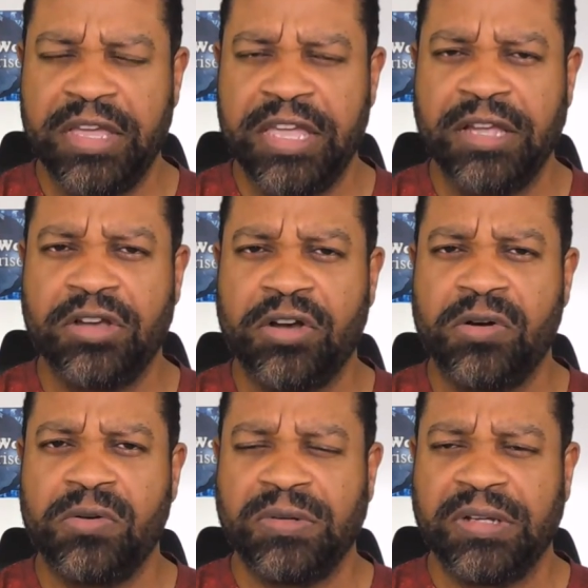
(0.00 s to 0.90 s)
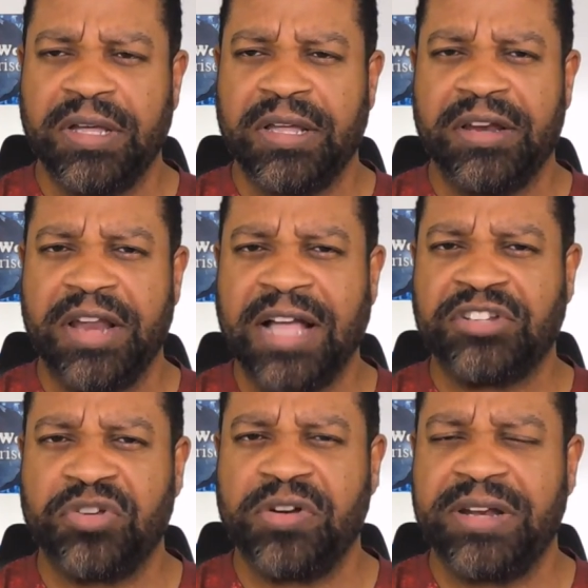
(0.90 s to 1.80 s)
end goal, not
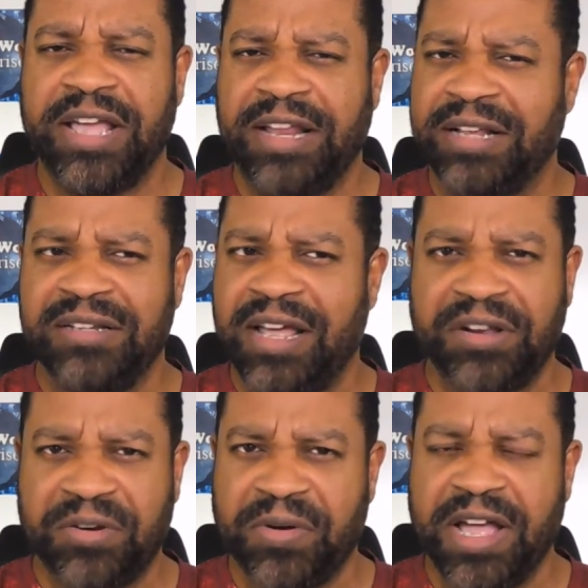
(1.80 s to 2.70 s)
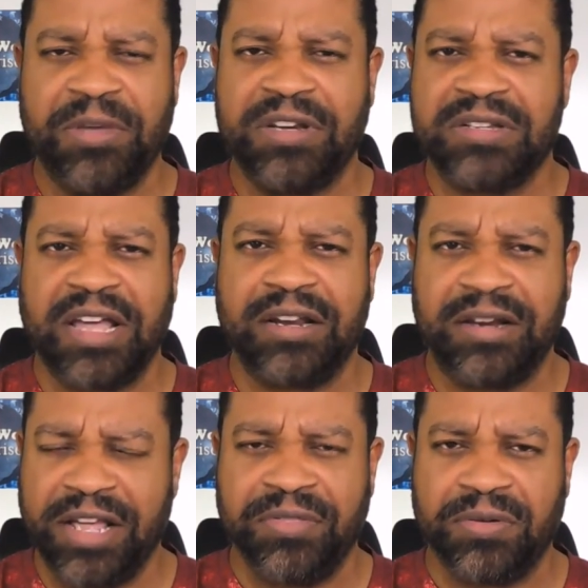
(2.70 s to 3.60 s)
showing that, that's not a crime and it's not
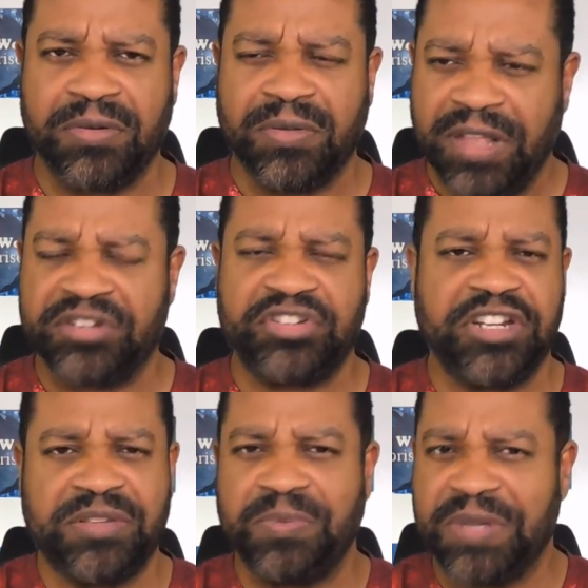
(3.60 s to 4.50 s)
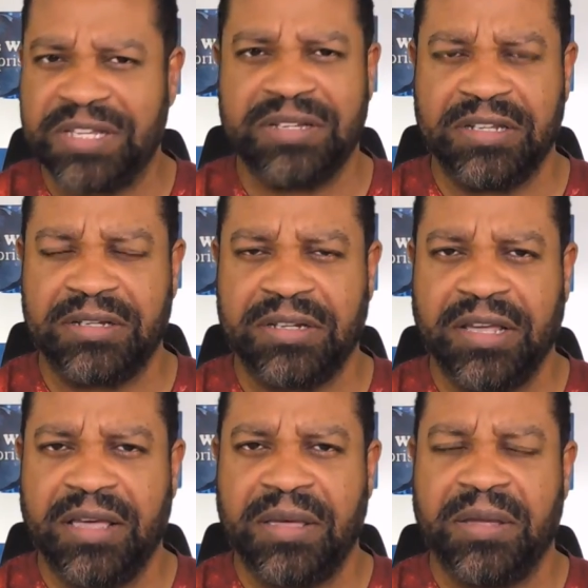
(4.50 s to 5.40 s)
unethical. That's just business.
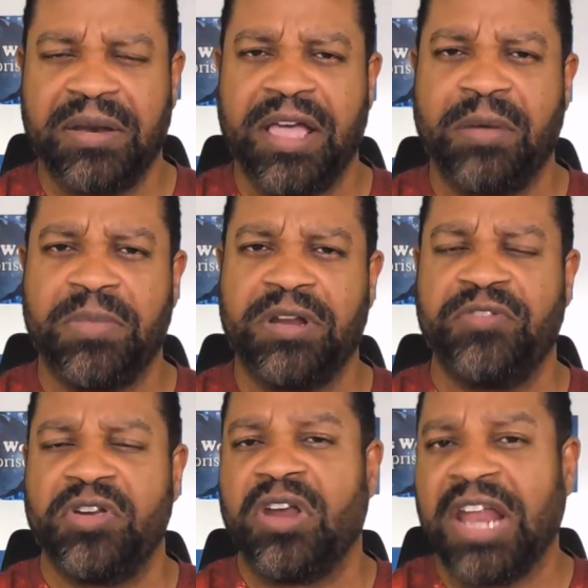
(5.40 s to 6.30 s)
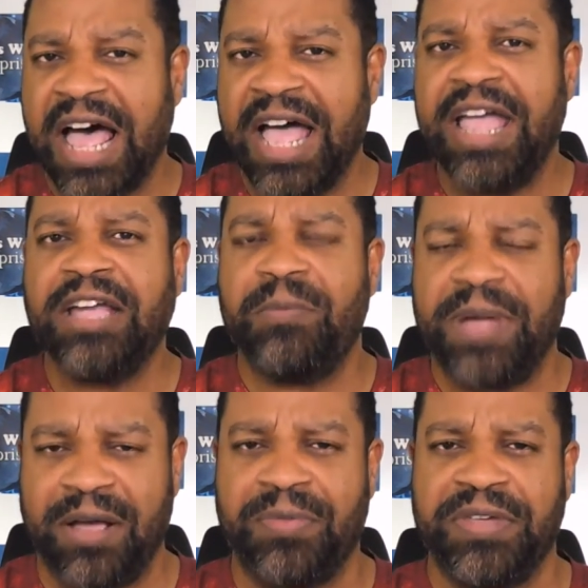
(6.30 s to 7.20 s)
Now, but if you're lying
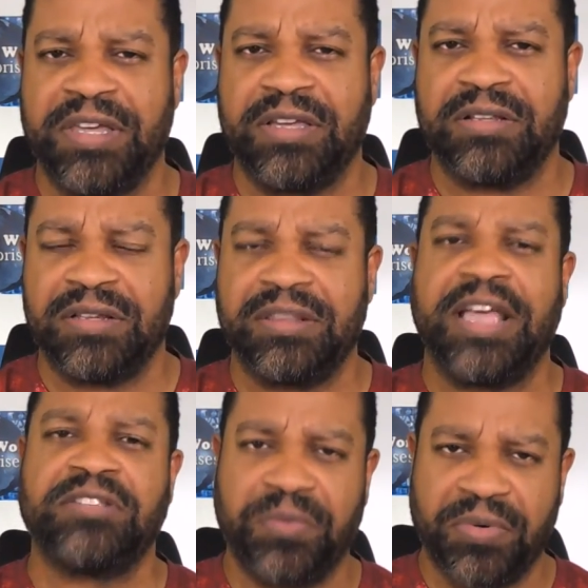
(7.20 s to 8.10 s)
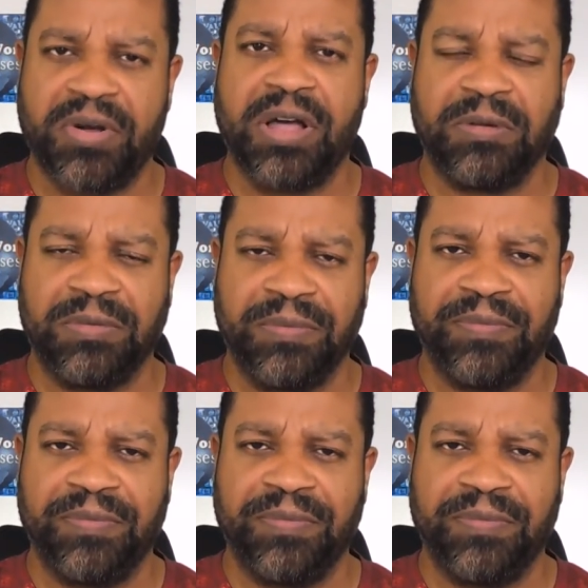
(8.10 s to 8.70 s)
about things, that's a problem.